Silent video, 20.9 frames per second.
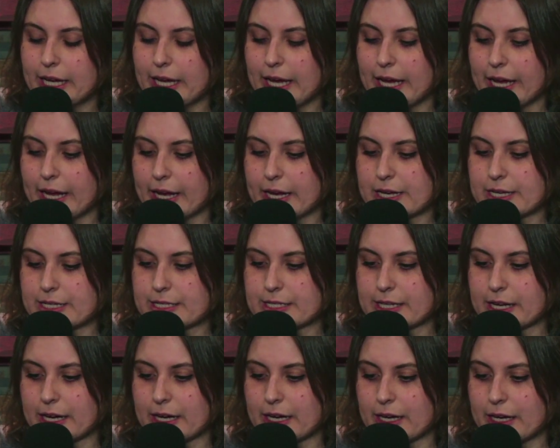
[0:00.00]
And
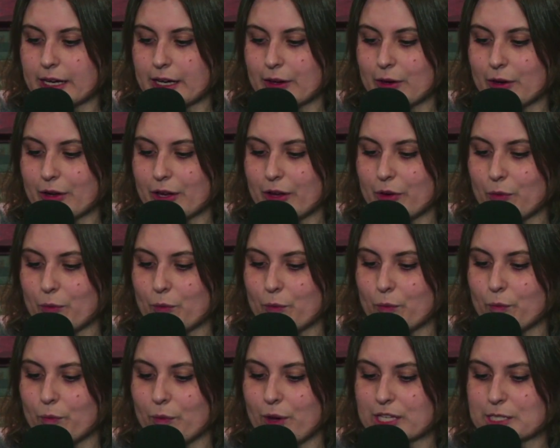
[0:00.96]

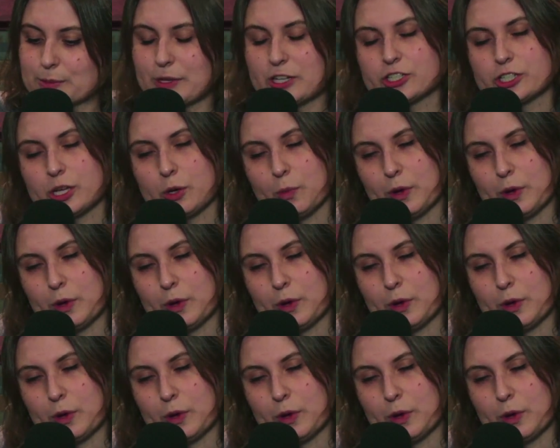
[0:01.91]
especially